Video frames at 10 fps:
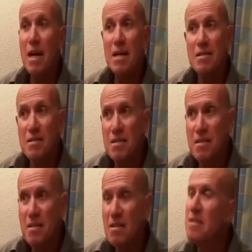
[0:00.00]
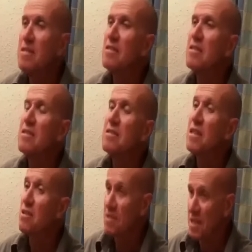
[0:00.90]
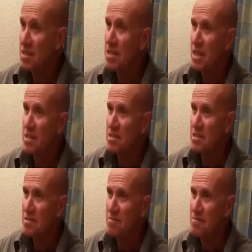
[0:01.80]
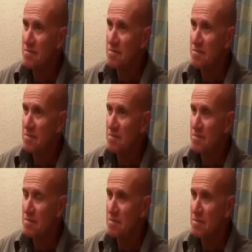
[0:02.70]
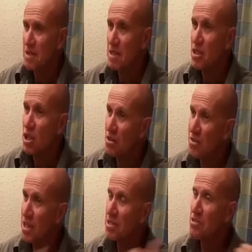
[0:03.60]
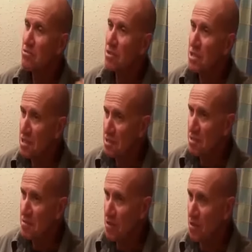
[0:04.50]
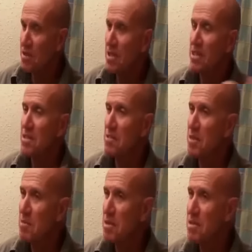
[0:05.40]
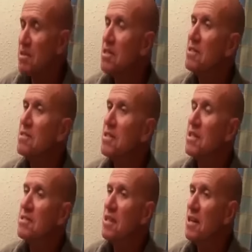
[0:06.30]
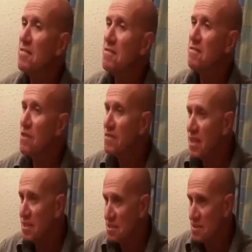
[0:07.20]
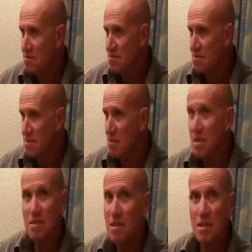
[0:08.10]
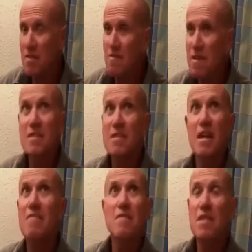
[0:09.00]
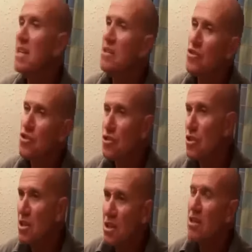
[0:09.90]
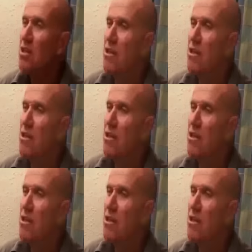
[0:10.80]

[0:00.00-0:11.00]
But they contain texts. In contrast to the fourth dynasty pyramids, these things are full of texts. I mean, they, they, they filled every inch